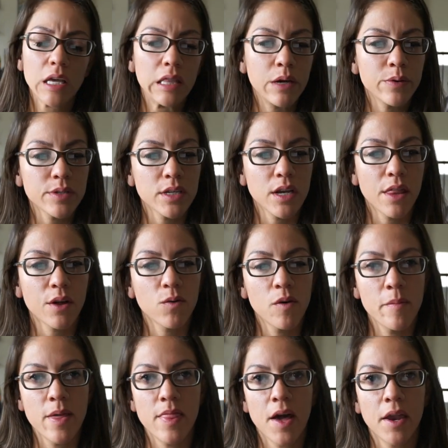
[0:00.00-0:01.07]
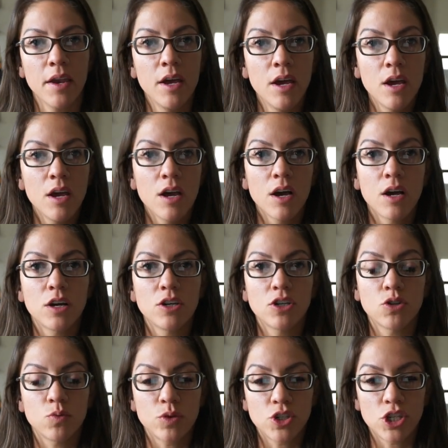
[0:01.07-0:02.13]
There was another woman that
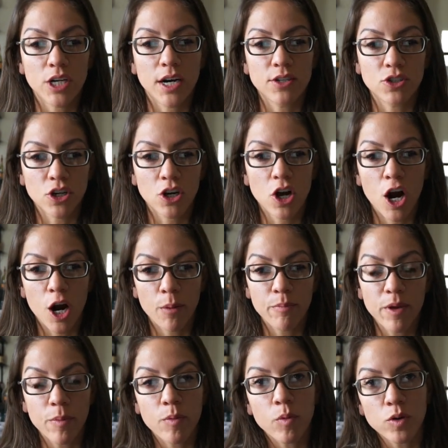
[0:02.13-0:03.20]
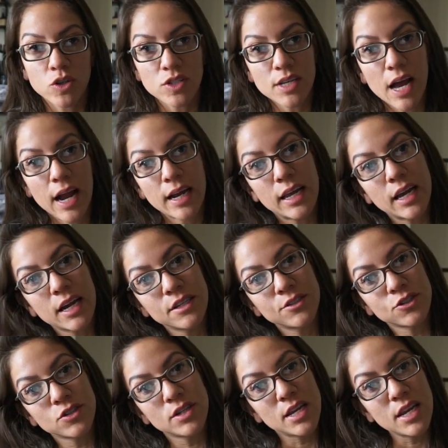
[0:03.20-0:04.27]
when she got to her car, people were just hiding
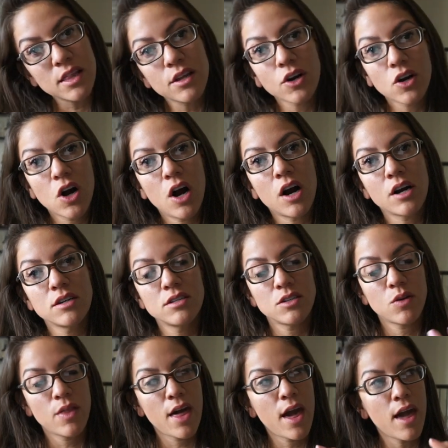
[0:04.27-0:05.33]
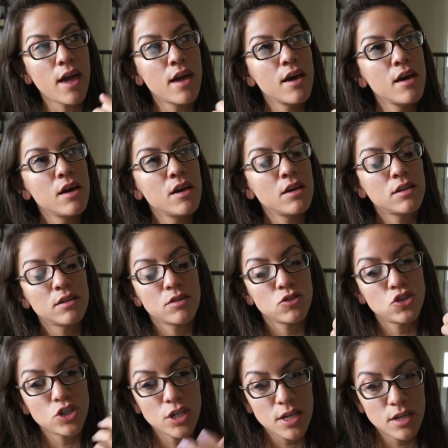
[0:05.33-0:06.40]
underneath her car. So they,
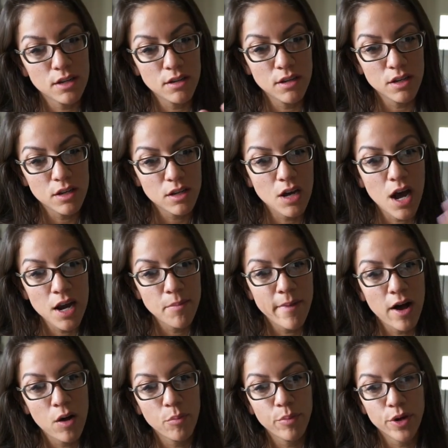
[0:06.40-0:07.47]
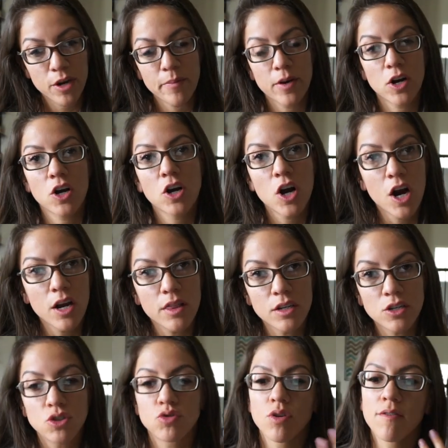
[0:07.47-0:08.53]
she got him out, put him in her car, and
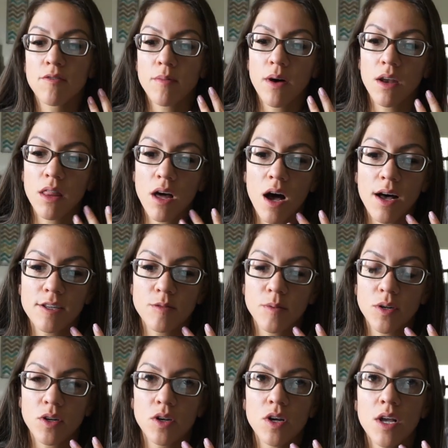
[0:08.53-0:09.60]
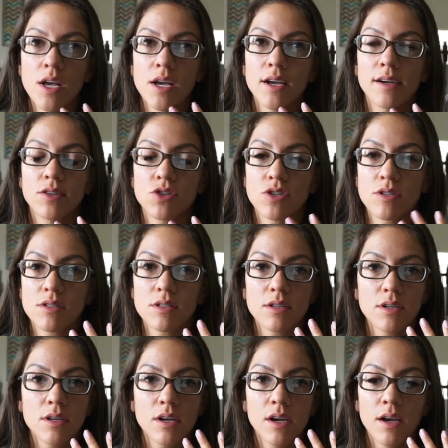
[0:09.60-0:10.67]
then drove him all to the hospital. It's
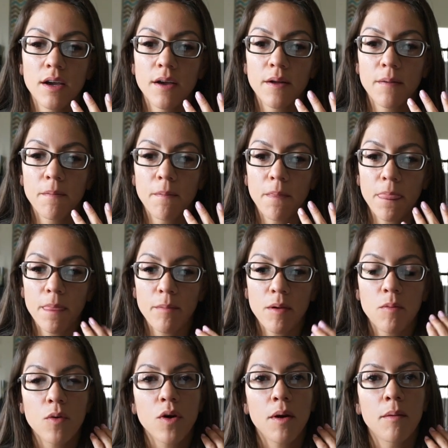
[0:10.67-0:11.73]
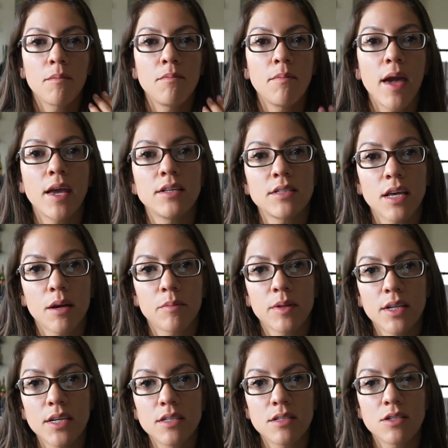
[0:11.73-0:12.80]
just, people are amazing.
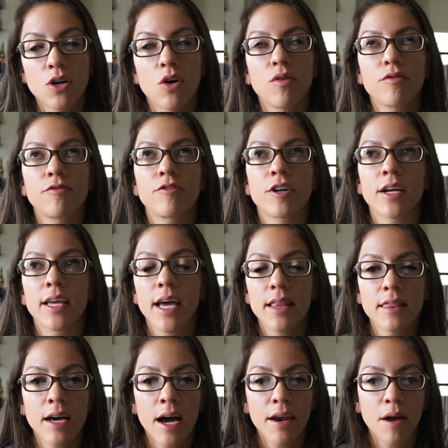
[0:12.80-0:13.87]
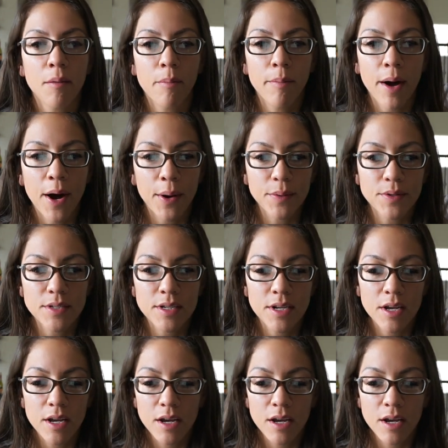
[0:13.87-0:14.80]
Please don't forget that about,